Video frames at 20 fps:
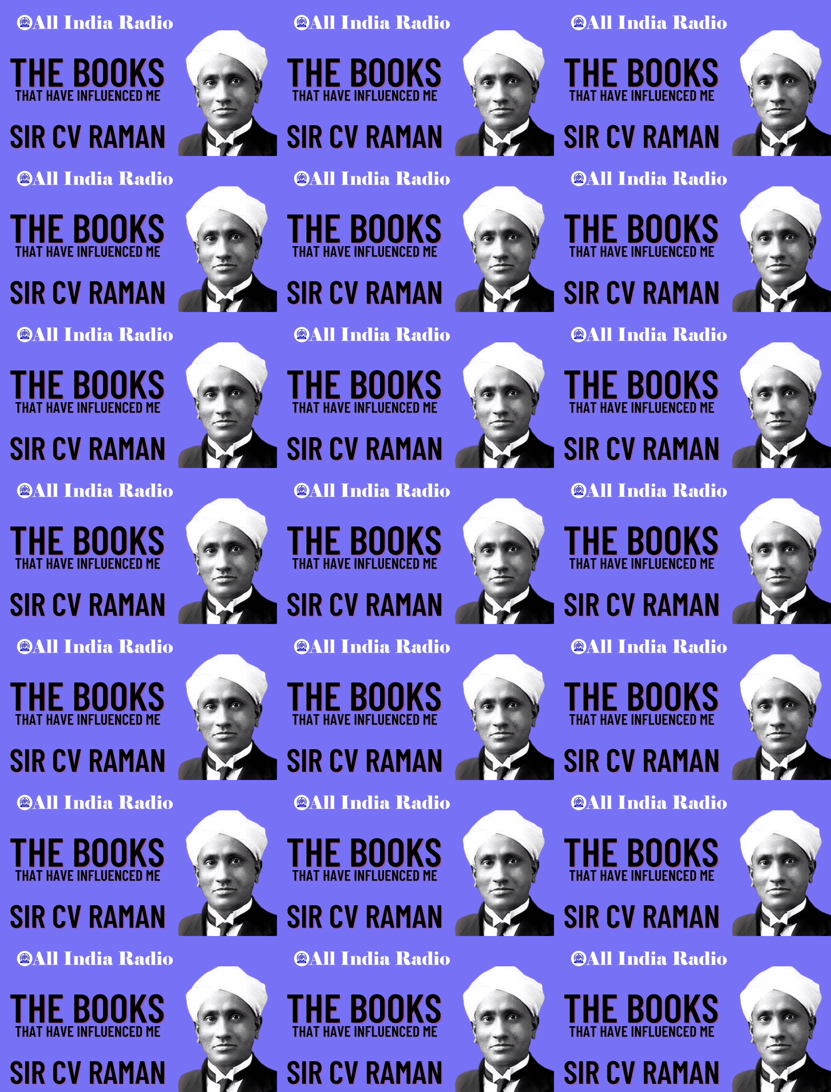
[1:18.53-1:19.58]

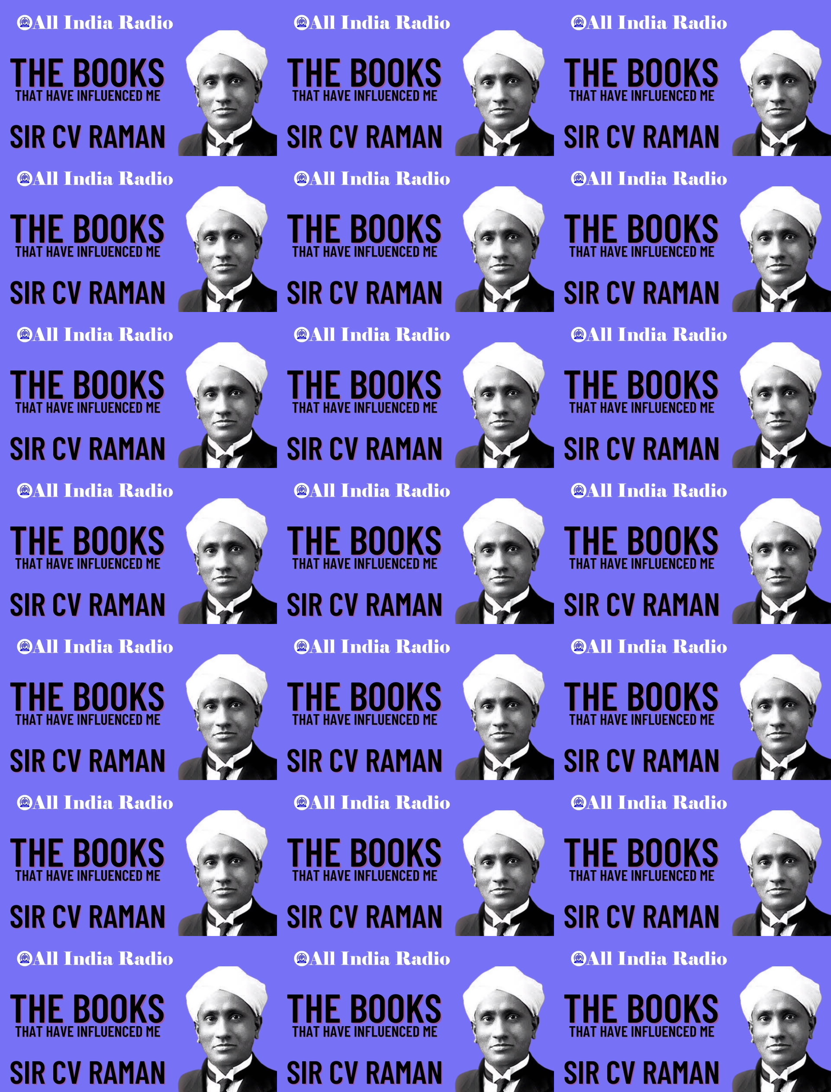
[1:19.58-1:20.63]

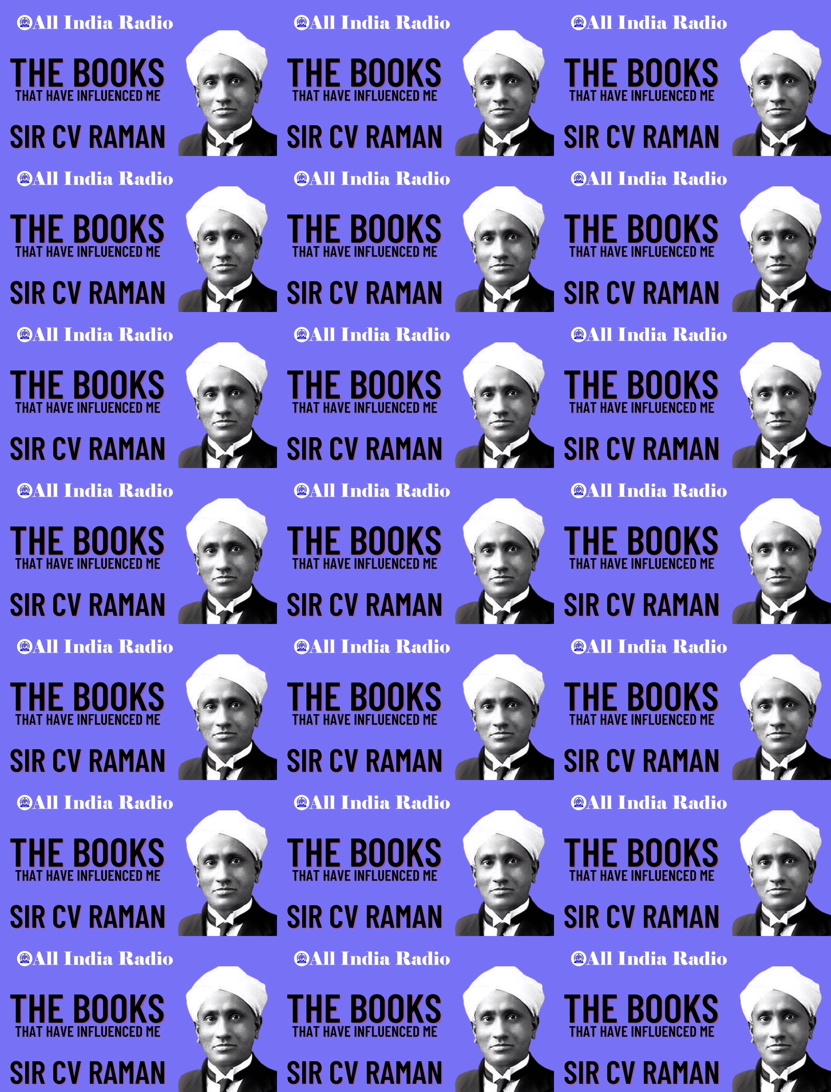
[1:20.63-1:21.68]

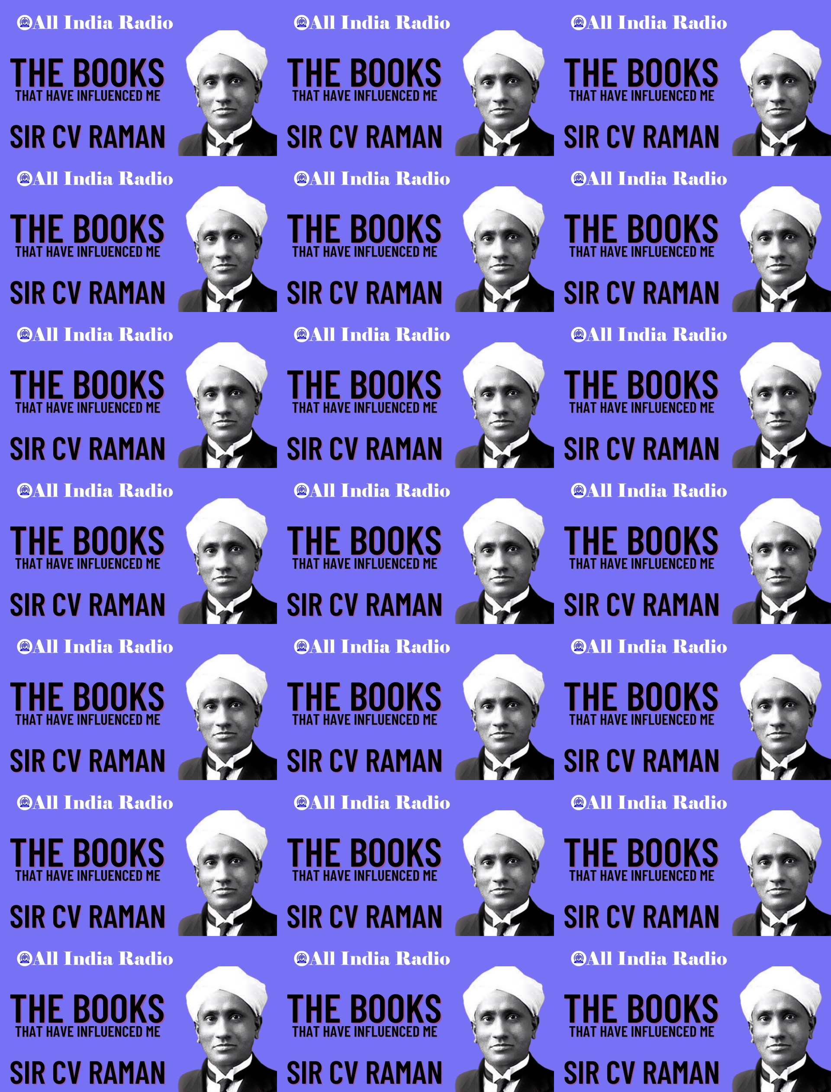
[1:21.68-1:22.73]

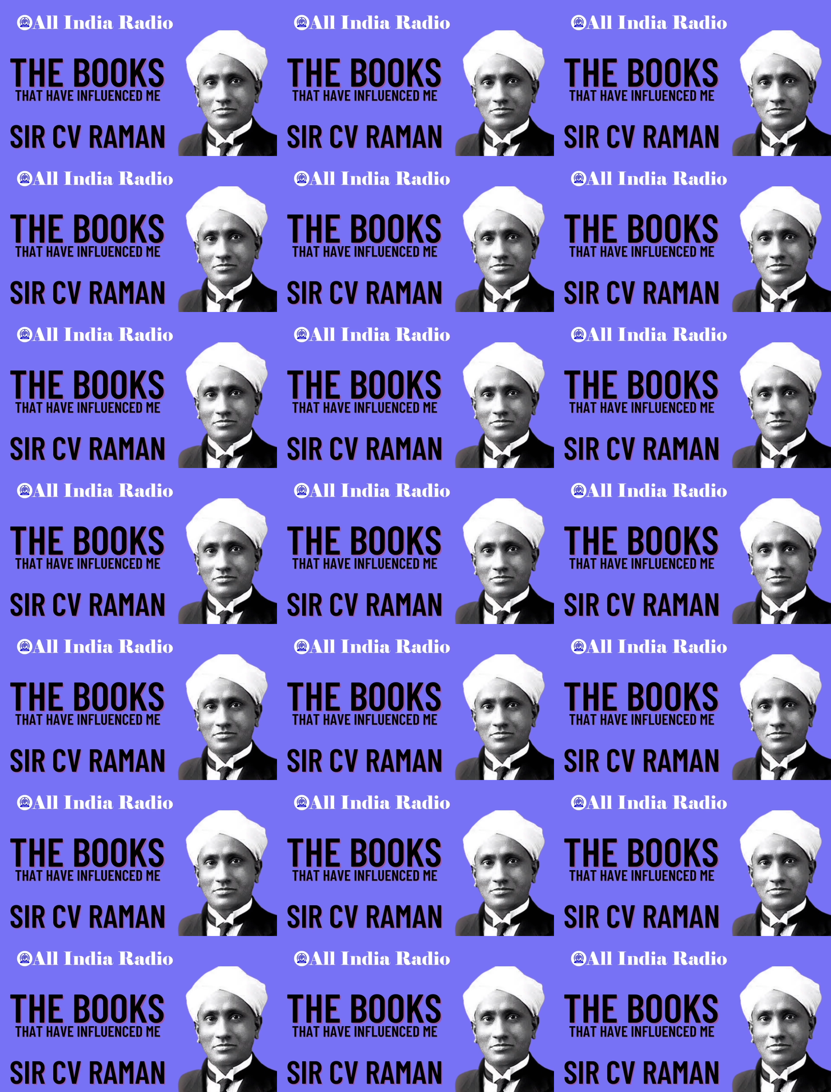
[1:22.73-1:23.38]
The face doesn't move, so there is nothing to read.